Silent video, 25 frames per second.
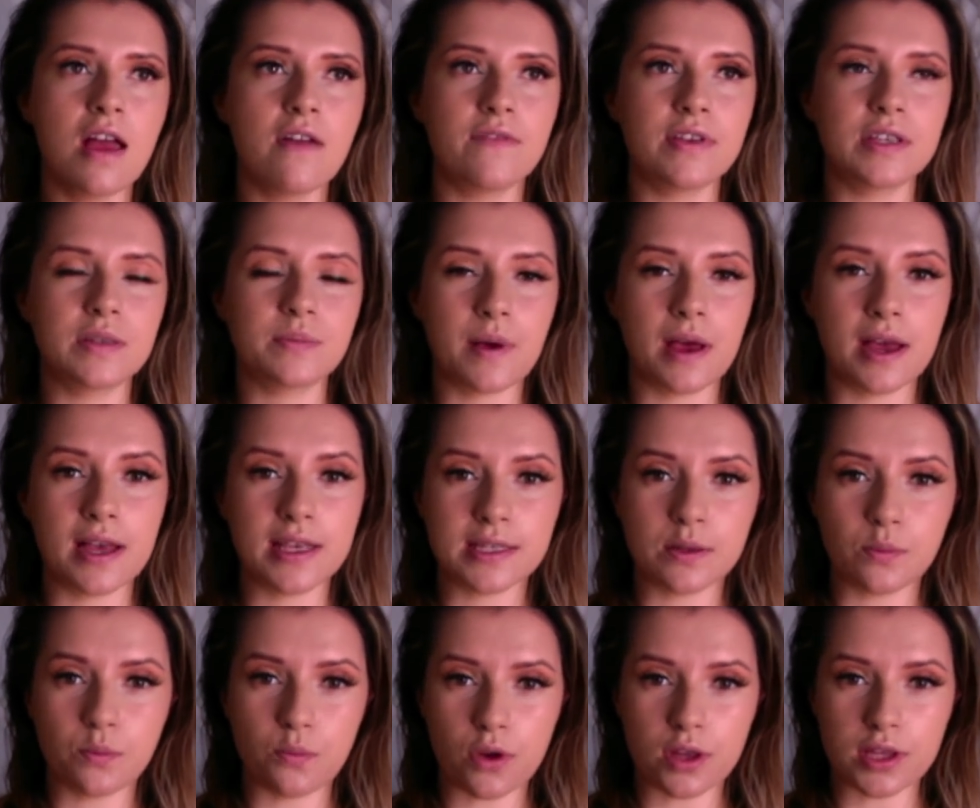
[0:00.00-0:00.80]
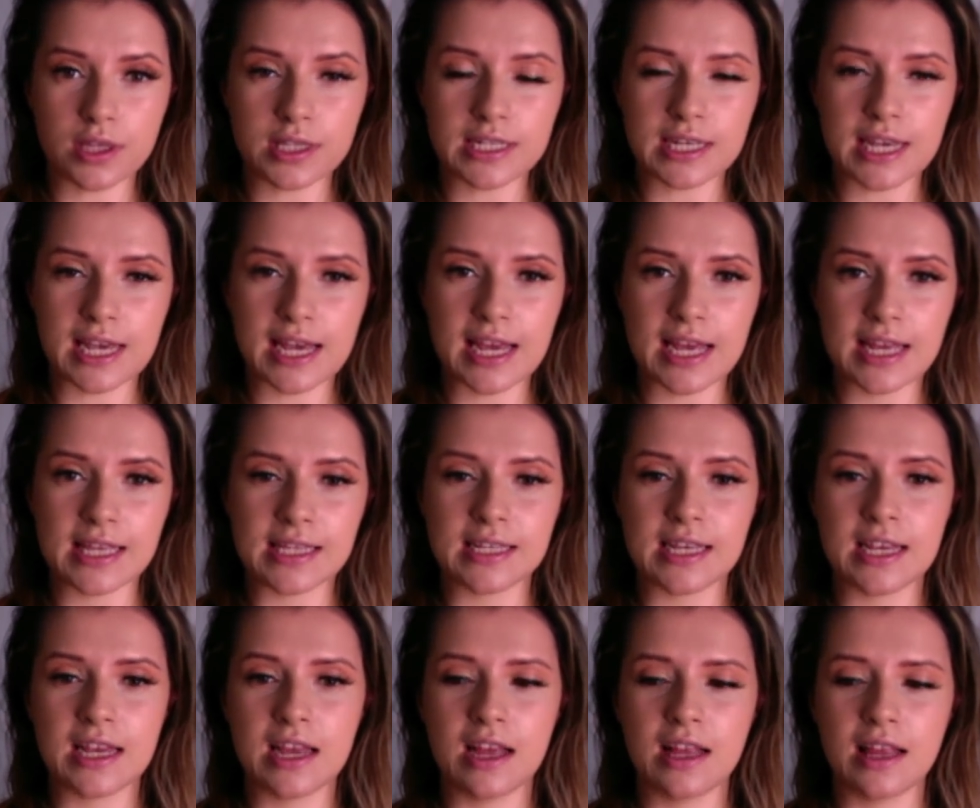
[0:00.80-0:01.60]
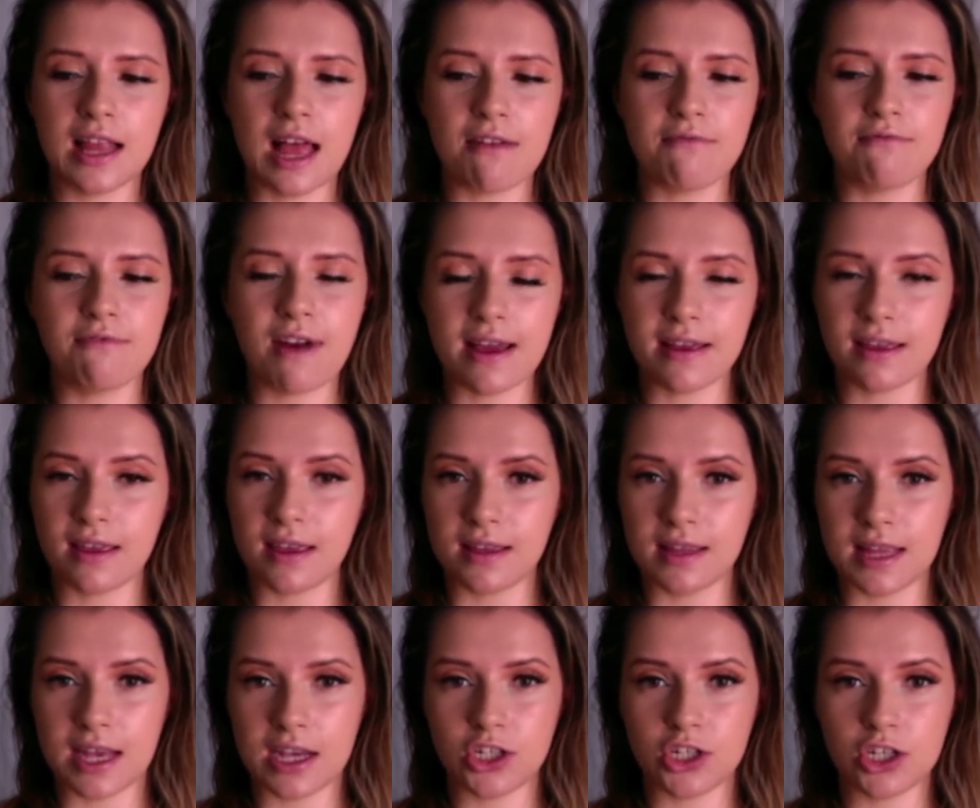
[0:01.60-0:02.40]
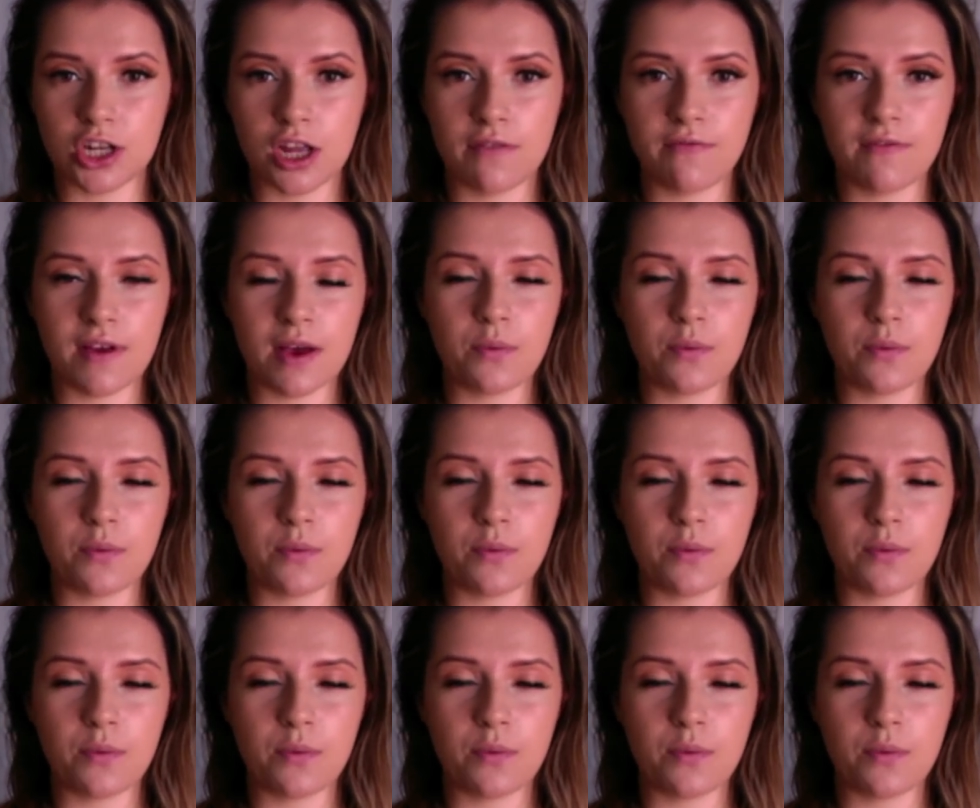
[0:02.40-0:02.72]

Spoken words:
This person wanted, like, recognition.